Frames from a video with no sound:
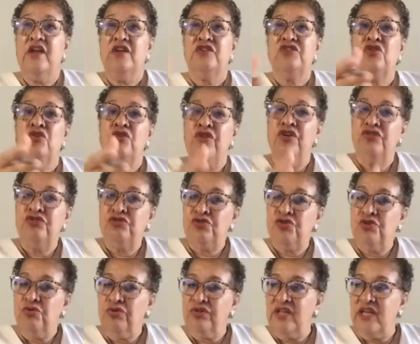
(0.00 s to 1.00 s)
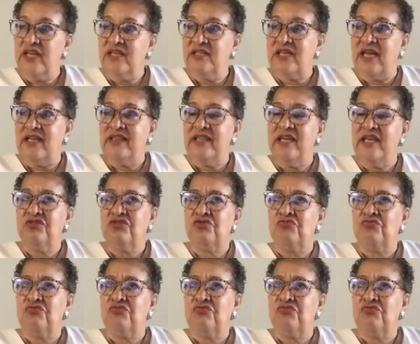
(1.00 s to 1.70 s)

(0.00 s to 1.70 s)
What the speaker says: So there's two things I think